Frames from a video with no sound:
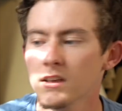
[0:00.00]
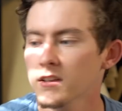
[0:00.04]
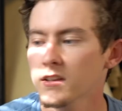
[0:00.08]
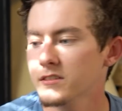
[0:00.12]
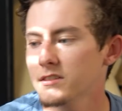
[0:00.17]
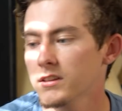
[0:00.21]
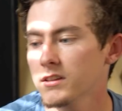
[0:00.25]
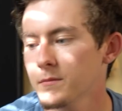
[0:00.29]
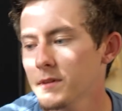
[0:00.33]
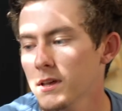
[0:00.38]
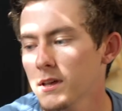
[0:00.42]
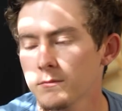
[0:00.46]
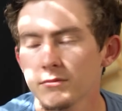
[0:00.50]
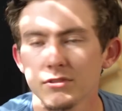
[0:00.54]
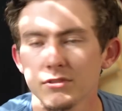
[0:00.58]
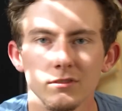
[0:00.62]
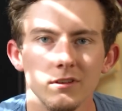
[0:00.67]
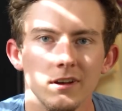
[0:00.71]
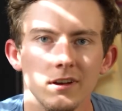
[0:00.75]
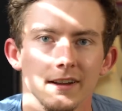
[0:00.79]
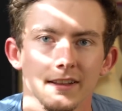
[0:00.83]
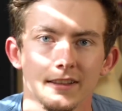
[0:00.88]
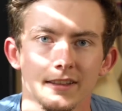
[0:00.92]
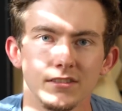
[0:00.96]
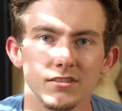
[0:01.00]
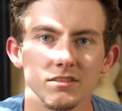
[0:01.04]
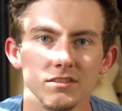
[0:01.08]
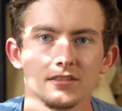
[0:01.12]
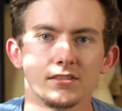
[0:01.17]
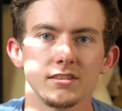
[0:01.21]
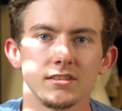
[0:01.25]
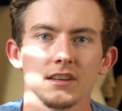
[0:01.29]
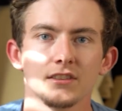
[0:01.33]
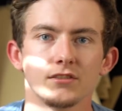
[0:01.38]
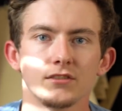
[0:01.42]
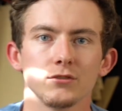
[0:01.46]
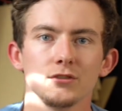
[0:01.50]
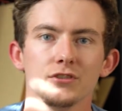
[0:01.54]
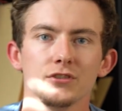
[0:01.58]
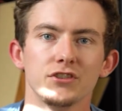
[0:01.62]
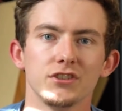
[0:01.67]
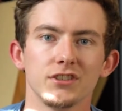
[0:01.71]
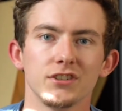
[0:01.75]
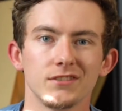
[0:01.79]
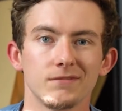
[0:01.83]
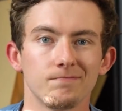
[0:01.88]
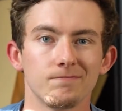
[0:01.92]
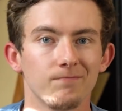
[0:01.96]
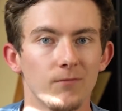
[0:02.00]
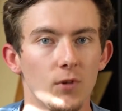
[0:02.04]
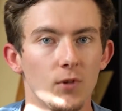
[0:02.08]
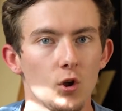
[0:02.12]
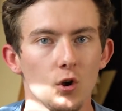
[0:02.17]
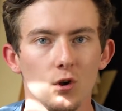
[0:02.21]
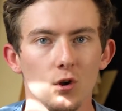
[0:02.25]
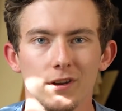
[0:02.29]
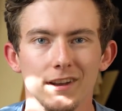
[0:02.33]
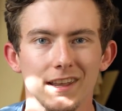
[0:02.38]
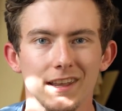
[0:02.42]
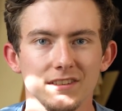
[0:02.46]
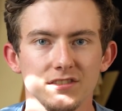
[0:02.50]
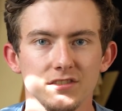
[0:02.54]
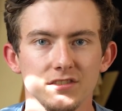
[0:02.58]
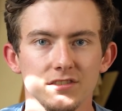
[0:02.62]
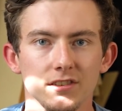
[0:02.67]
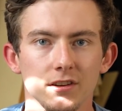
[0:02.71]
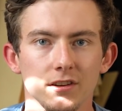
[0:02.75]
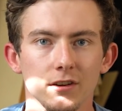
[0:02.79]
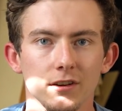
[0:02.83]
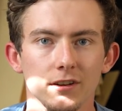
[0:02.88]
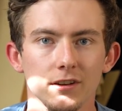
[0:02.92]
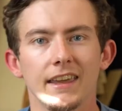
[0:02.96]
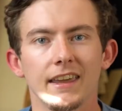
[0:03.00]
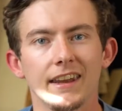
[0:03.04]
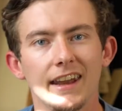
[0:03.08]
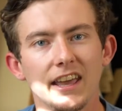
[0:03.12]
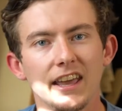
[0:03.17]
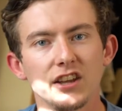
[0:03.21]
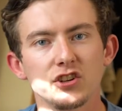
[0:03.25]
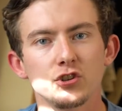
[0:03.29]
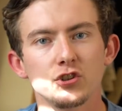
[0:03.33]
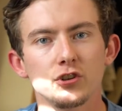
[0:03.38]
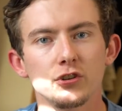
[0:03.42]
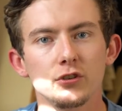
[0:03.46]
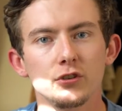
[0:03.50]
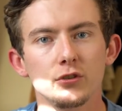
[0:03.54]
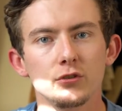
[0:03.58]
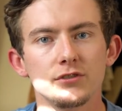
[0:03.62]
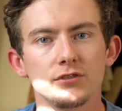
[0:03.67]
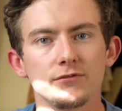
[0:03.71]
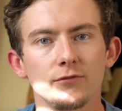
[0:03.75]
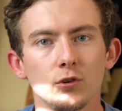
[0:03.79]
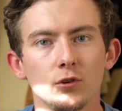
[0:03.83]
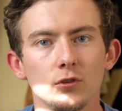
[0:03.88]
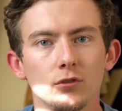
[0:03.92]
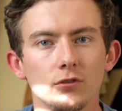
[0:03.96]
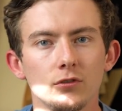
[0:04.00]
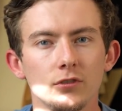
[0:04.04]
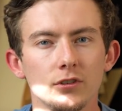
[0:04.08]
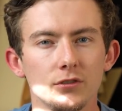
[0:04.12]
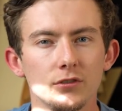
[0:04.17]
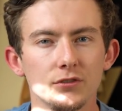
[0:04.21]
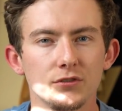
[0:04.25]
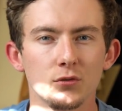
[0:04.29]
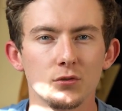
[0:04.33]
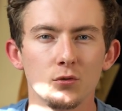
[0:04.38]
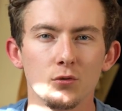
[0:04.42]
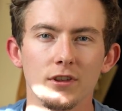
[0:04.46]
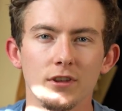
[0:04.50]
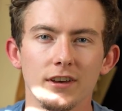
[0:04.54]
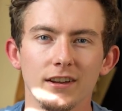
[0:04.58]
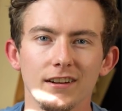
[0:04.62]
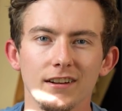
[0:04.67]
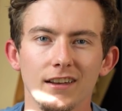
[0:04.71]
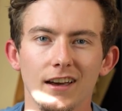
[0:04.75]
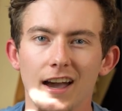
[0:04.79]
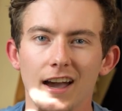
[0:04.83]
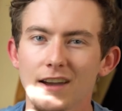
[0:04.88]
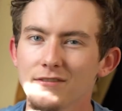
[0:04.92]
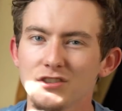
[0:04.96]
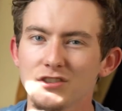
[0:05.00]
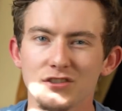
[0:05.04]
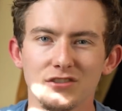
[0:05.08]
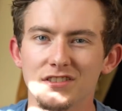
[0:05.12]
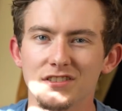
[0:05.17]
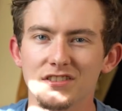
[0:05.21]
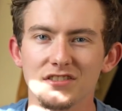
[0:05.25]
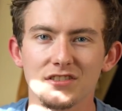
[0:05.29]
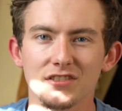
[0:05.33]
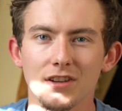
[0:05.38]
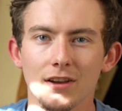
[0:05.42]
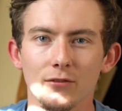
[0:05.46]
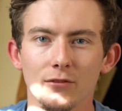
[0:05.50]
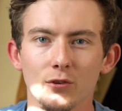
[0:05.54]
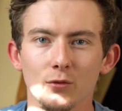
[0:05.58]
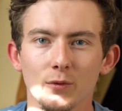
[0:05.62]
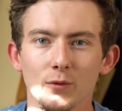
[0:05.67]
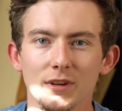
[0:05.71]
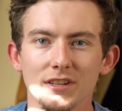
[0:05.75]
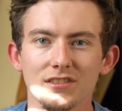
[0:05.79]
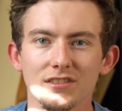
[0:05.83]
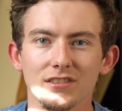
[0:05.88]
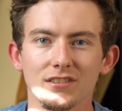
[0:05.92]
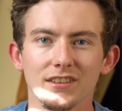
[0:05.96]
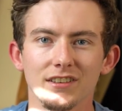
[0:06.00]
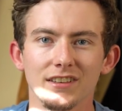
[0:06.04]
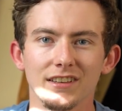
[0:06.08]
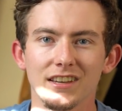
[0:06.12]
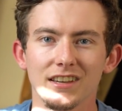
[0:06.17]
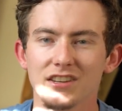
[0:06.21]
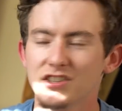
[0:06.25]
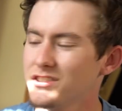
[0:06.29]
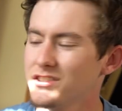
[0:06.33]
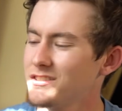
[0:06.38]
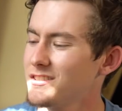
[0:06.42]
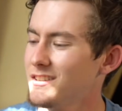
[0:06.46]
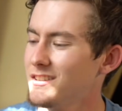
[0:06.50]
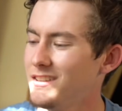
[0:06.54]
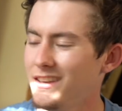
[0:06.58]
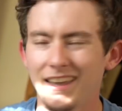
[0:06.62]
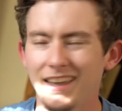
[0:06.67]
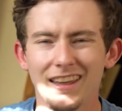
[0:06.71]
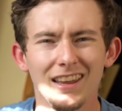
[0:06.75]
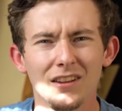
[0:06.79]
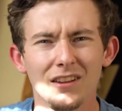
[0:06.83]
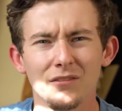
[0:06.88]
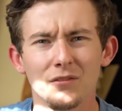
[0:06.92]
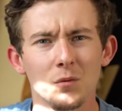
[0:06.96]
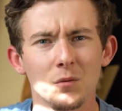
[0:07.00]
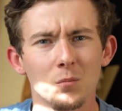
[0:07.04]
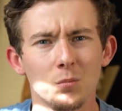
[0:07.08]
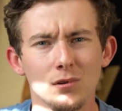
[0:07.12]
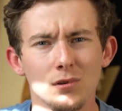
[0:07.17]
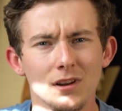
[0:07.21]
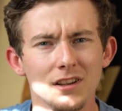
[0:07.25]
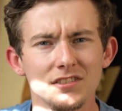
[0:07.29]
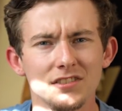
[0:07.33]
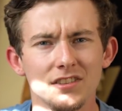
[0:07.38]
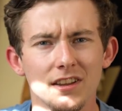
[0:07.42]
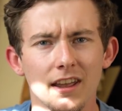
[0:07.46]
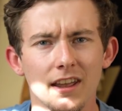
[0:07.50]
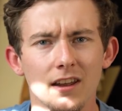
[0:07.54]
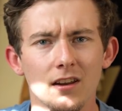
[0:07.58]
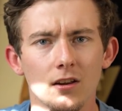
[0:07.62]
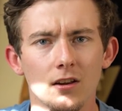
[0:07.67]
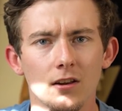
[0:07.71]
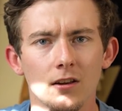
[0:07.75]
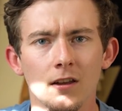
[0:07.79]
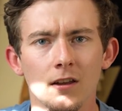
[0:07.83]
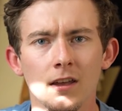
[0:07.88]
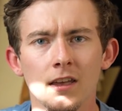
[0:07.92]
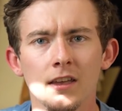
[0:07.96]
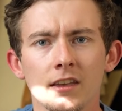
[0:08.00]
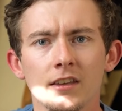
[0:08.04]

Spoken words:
Sometimes a lot of these accessories just aren't necessary. An extra useful little tool that I've just discovered recently is just a can of compressed air.